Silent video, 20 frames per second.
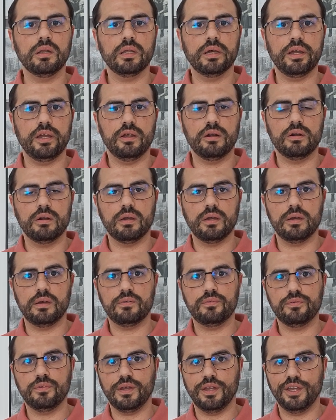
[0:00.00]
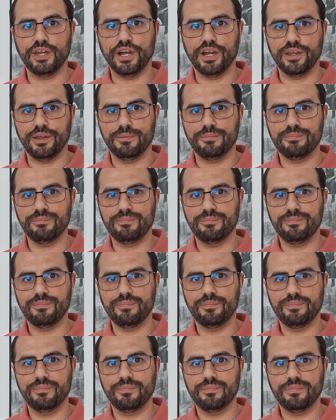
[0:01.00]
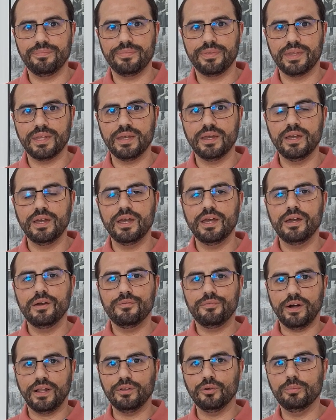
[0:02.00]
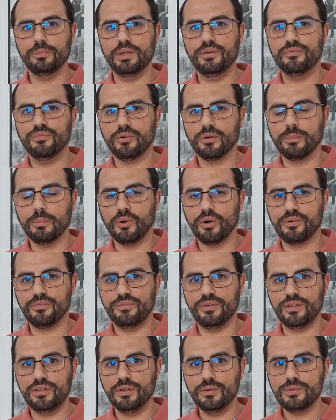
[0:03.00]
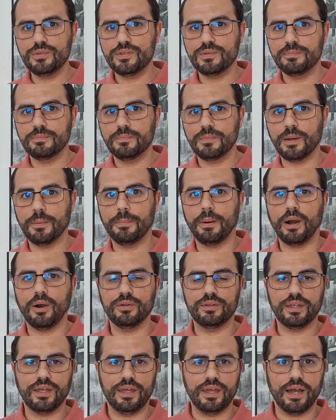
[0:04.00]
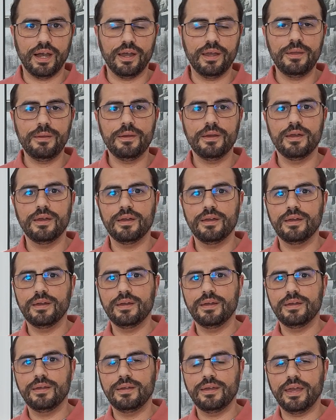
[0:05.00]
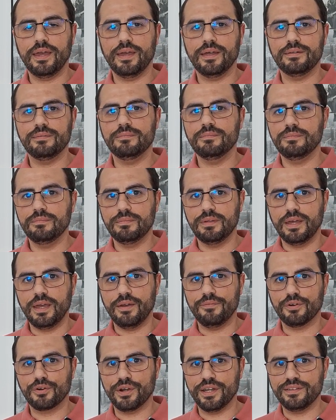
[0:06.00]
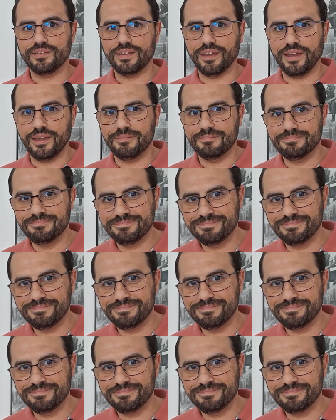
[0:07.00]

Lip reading: layer of AI. Follow me for more videos about AI, and have a great day.